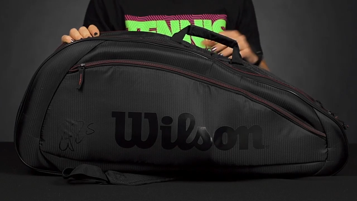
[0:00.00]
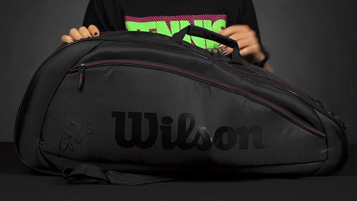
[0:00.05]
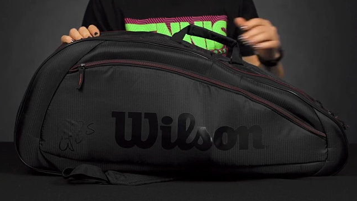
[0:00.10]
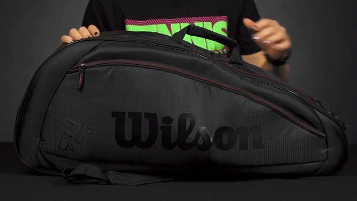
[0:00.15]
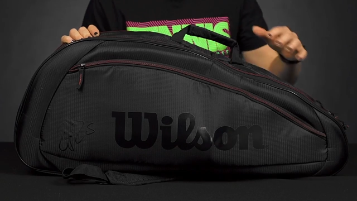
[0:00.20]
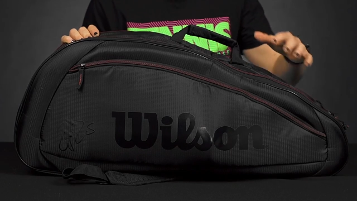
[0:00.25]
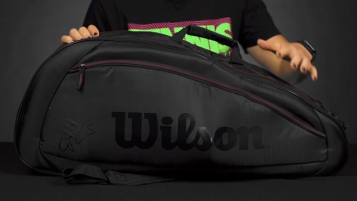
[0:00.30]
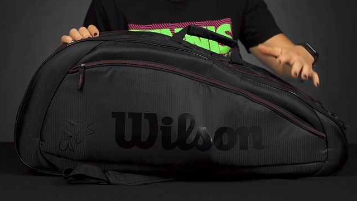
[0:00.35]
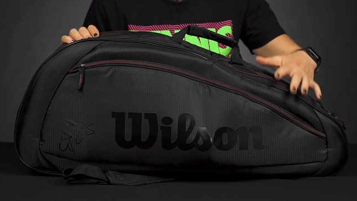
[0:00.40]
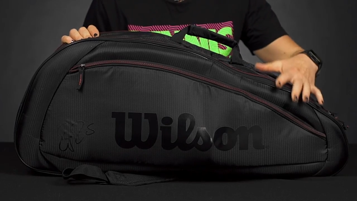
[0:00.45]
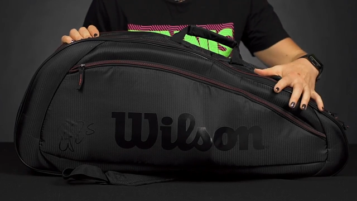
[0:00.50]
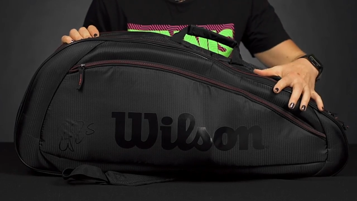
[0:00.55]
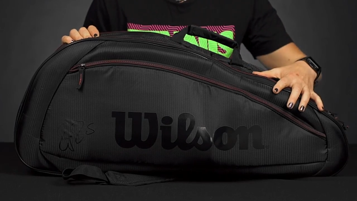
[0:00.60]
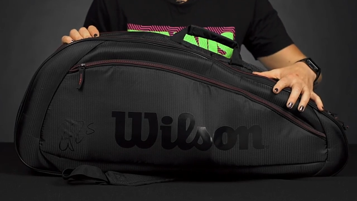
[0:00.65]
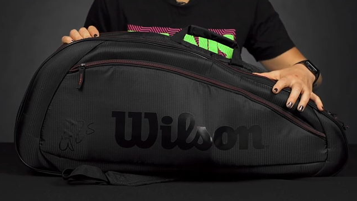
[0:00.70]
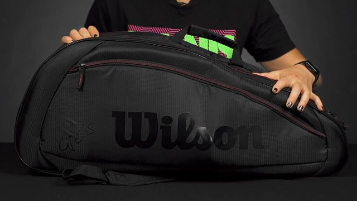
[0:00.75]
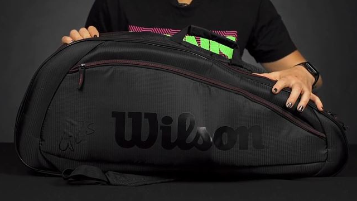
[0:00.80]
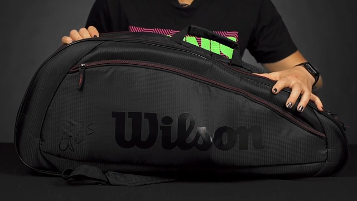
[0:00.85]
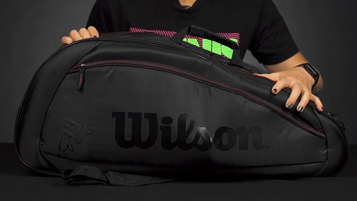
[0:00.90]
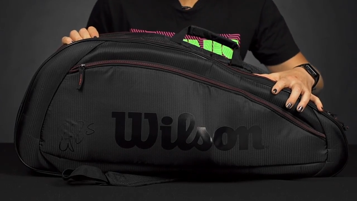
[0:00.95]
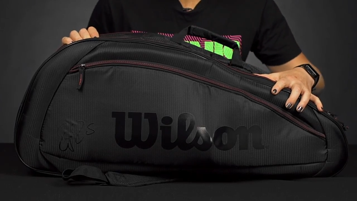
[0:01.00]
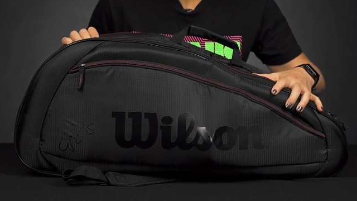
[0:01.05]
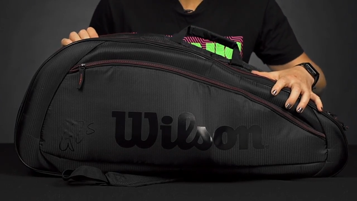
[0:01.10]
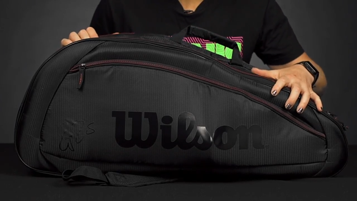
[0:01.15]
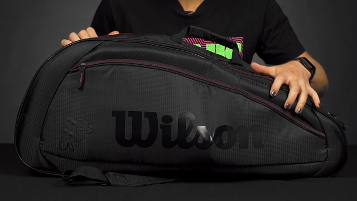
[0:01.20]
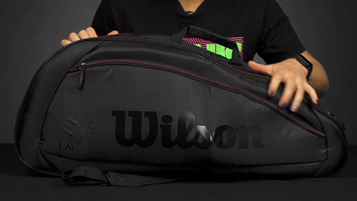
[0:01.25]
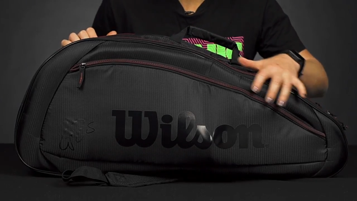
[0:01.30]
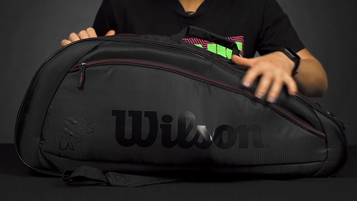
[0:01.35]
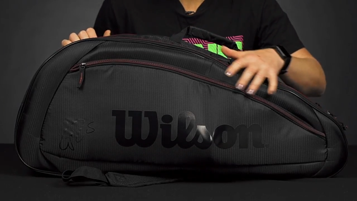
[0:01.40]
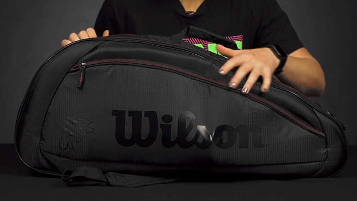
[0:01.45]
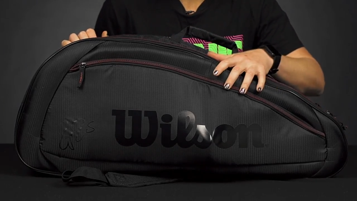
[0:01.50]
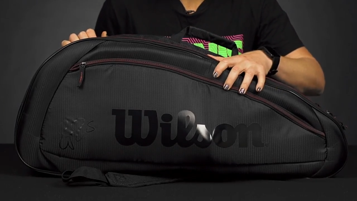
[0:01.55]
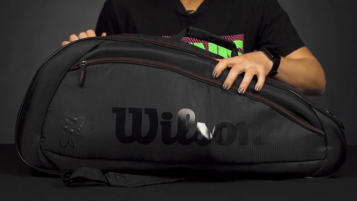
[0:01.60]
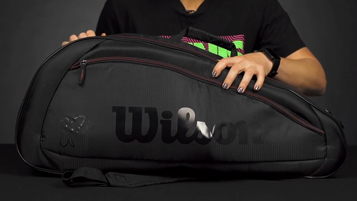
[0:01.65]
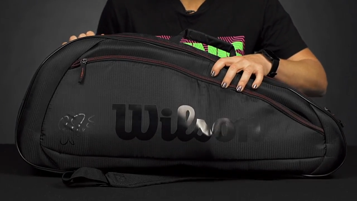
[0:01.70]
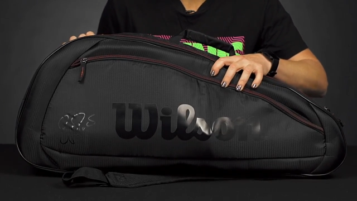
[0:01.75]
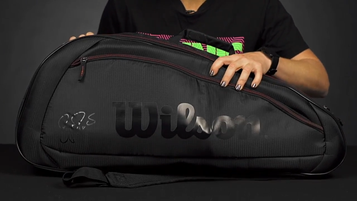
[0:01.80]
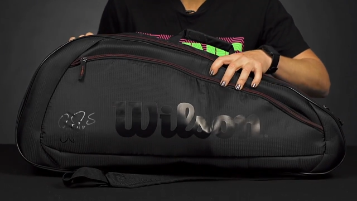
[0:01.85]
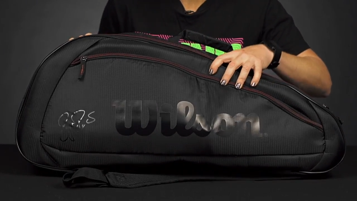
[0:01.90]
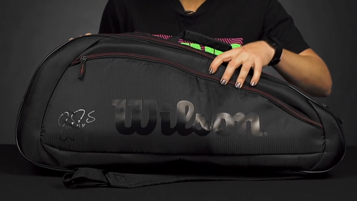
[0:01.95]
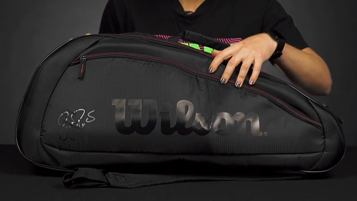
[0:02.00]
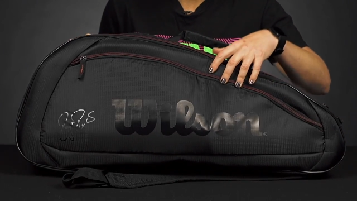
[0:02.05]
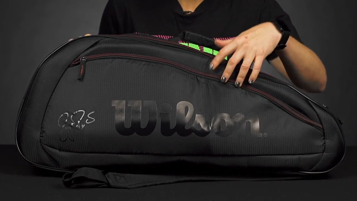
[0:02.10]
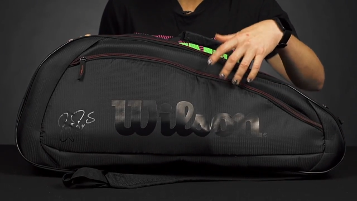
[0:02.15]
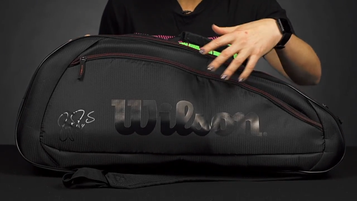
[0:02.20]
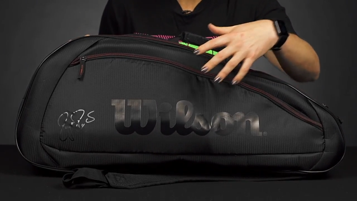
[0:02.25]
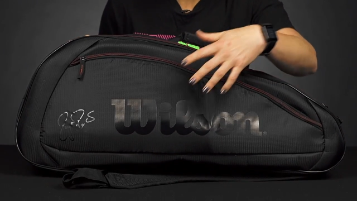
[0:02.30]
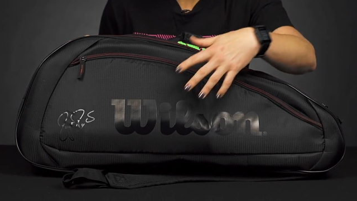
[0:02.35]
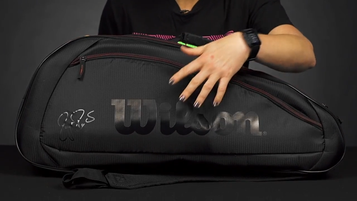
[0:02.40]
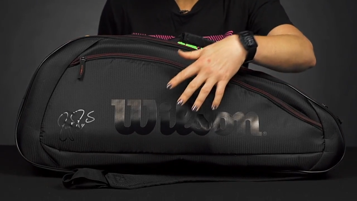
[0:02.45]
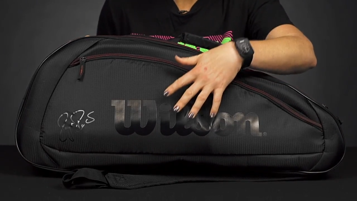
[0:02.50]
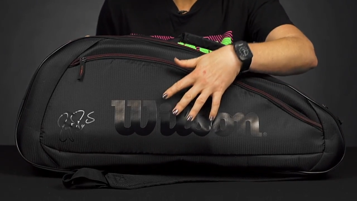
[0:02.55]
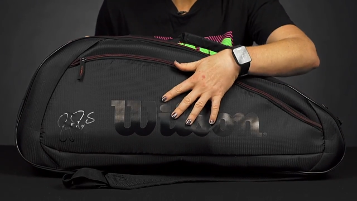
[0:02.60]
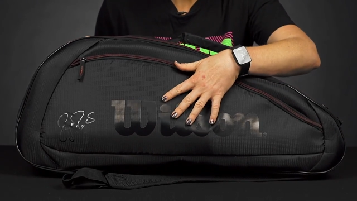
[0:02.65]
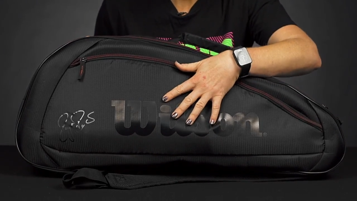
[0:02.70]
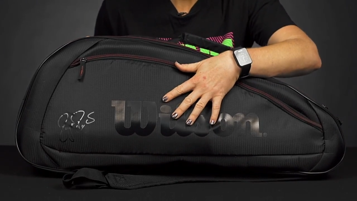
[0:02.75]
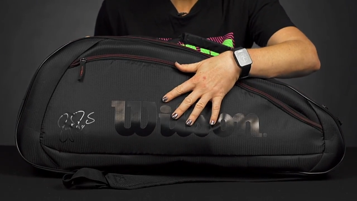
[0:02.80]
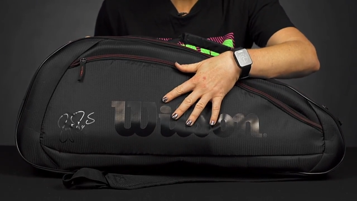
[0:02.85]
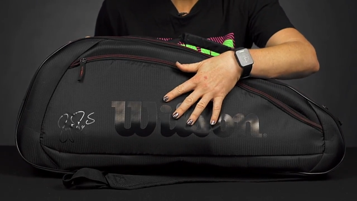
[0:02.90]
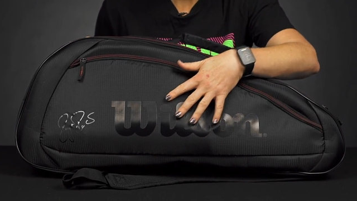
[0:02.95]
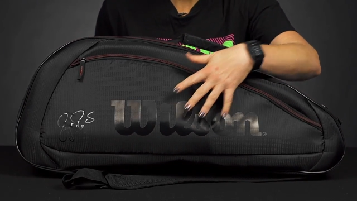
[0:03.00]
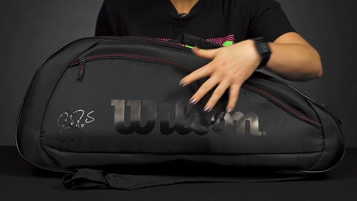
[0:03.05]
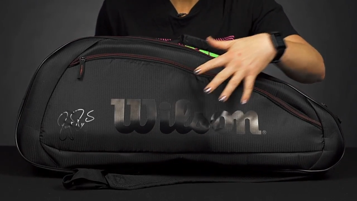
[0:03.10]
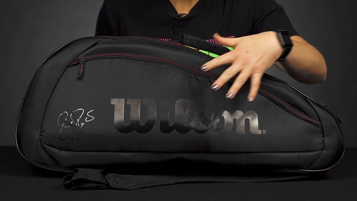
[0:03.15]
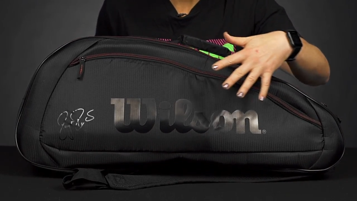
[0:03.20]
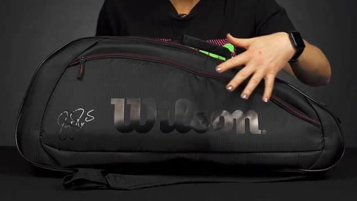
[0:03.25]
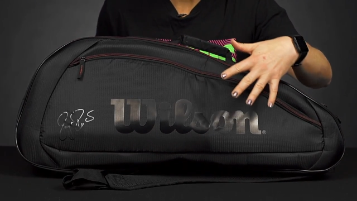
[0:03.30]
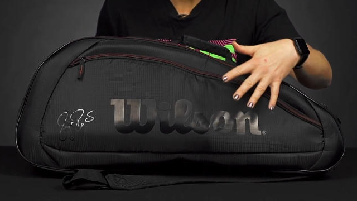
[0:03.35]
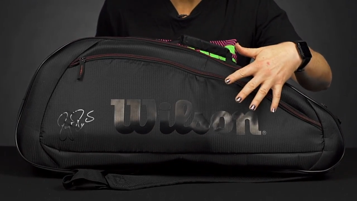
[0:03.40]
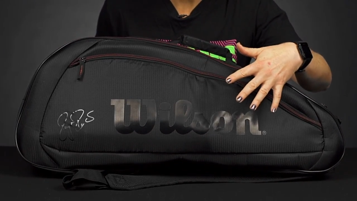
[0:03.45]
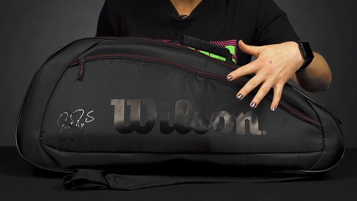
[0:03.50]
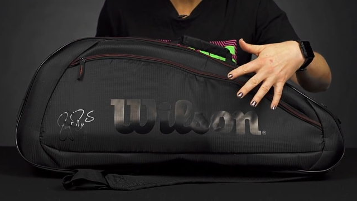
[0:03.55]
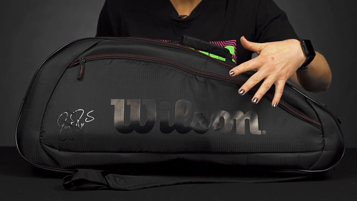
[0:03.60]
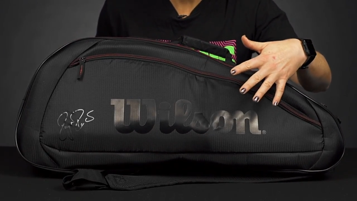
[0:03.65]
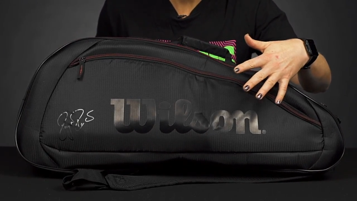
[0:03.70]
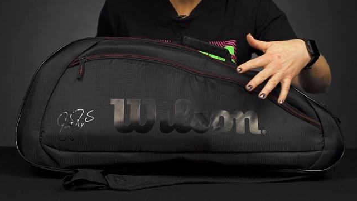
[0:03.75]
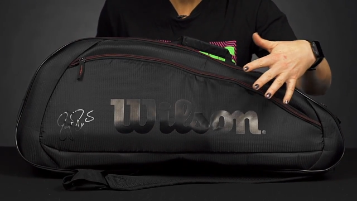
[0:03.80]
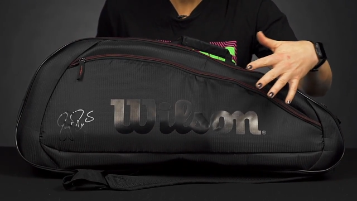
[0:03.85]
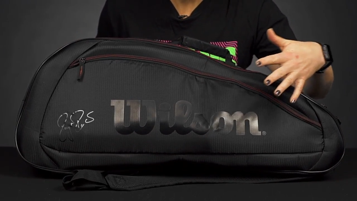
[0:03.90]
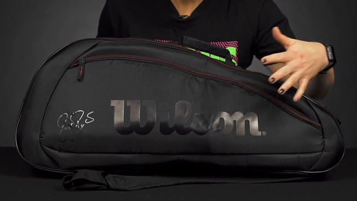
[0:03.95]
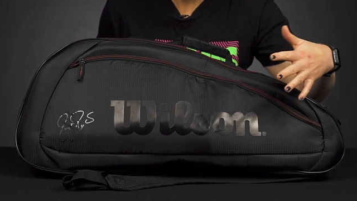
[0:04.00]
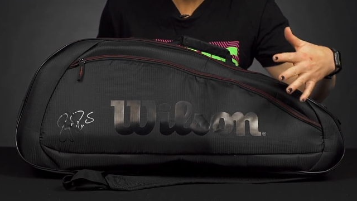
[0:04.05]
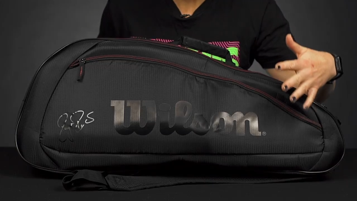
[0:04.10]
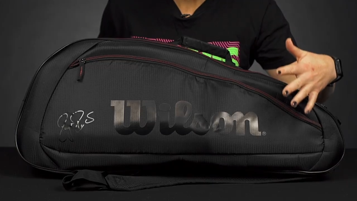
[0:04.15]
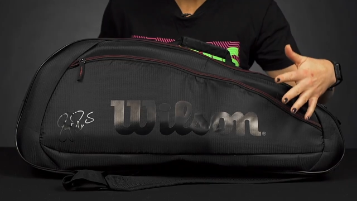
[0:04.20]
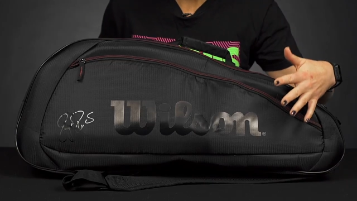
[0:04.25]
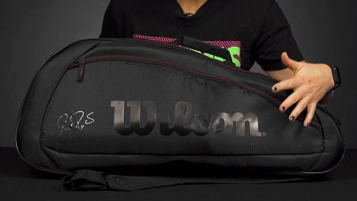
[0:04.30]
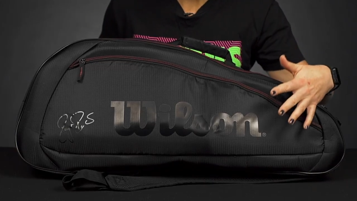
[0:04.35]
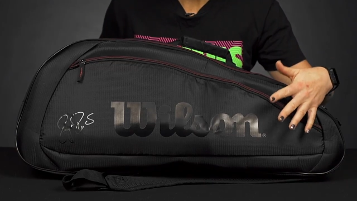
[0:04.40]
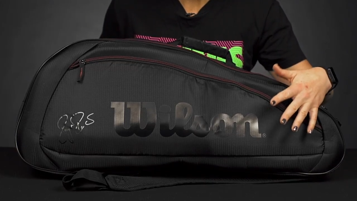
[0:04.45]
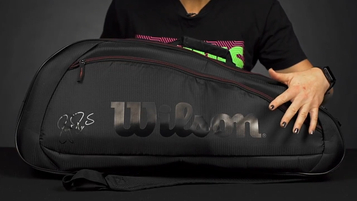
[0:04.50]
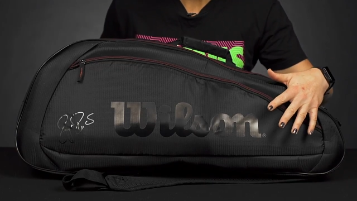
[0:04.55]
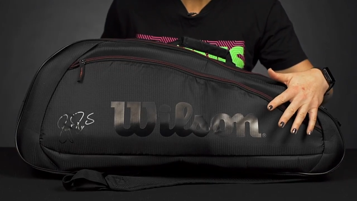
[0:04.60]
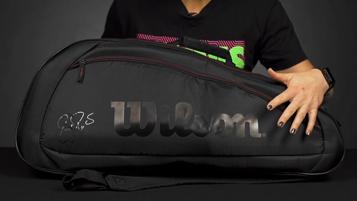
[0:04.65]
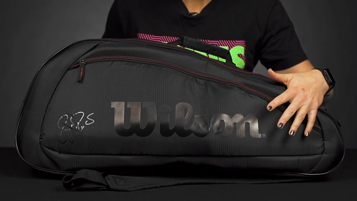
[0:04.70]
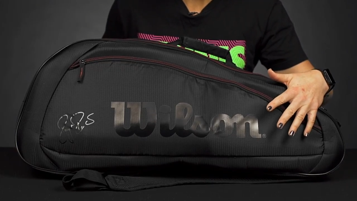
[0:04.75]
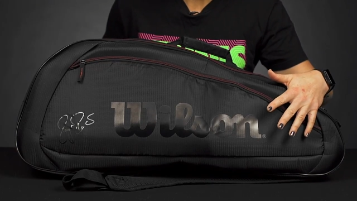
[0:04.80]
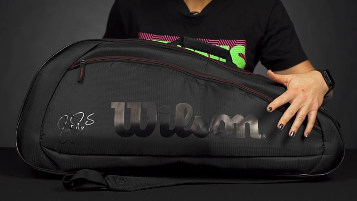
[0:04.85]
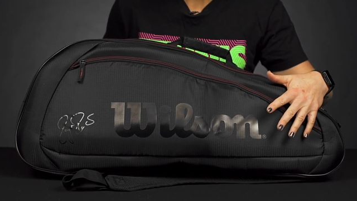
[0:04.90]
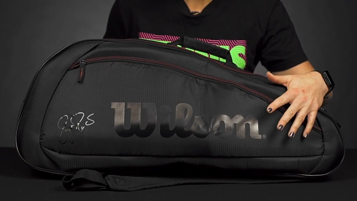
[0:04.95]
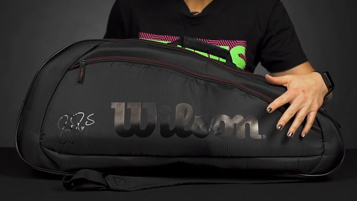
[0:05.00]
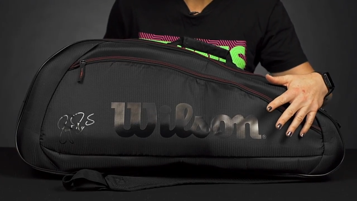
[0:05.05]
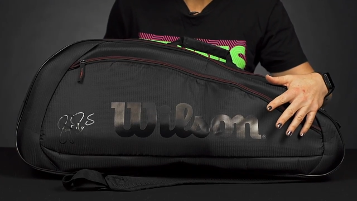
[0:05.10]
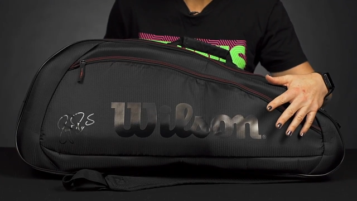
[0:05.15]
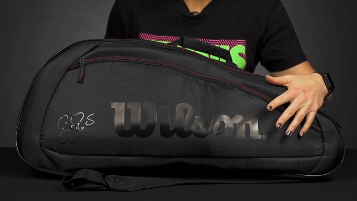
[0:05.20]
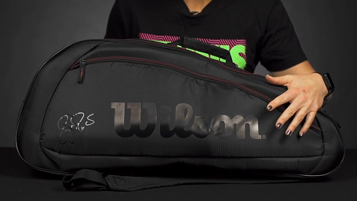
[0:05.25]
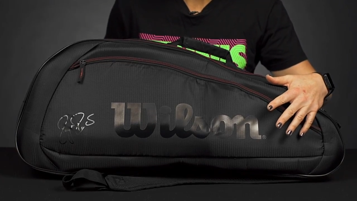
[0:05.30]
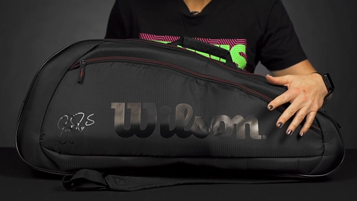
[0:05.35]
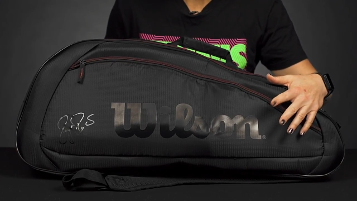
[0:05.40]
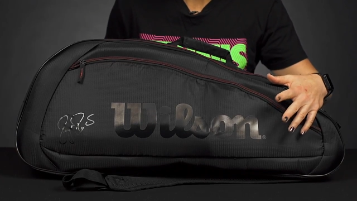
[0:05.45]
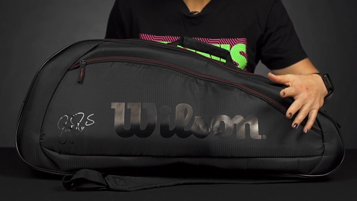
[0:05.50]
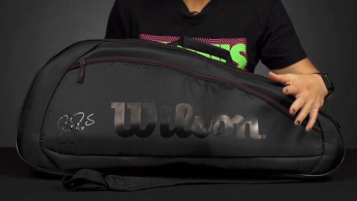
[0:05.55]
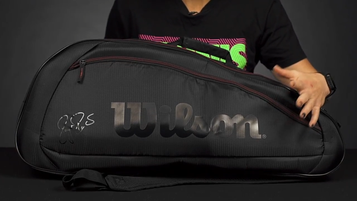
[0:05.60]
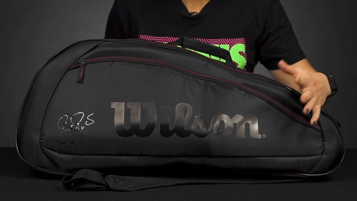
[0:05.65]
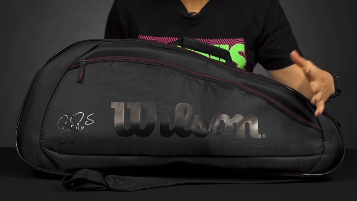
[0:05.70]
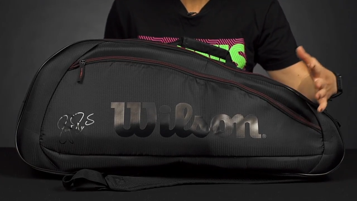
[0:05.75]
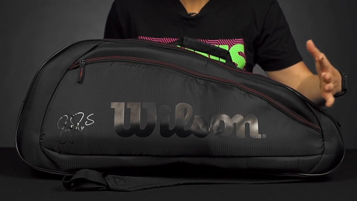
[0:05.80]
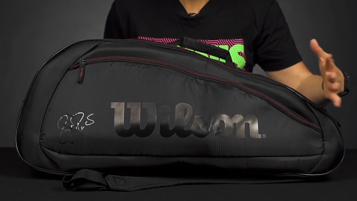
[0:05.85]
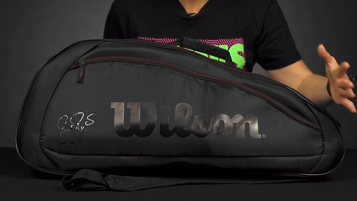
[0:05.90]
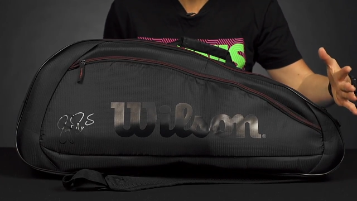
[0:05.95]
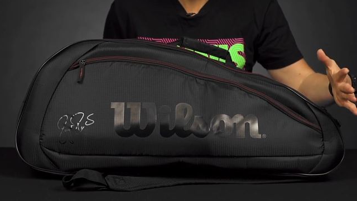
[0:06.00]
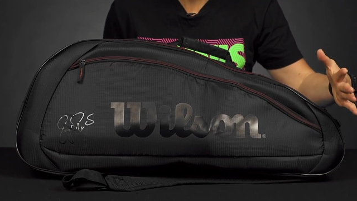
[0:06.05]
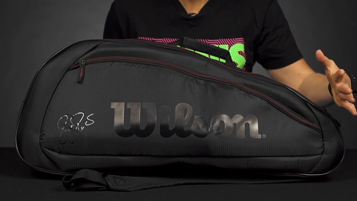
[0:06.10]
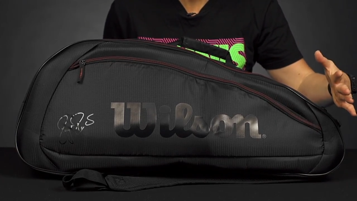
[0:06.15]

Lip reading: (no speaker visible)